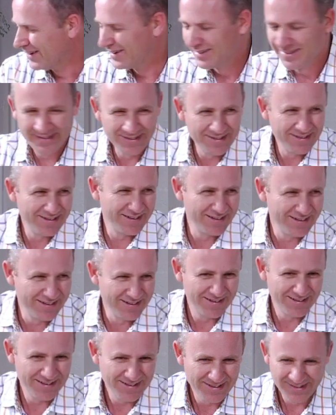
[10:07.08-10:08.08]
probably
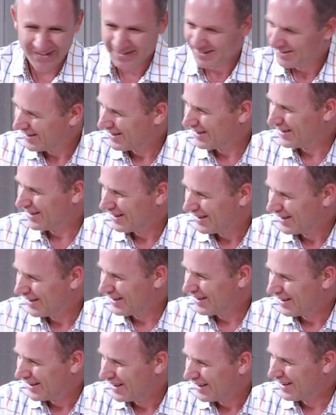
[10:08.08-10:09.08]
thinking about, well,
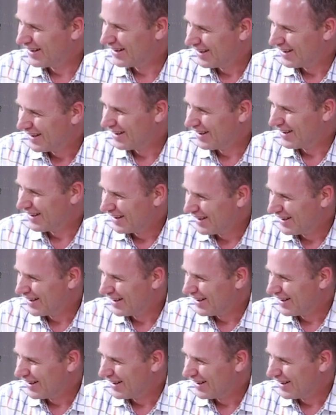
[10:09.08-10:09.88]
who do I yell at?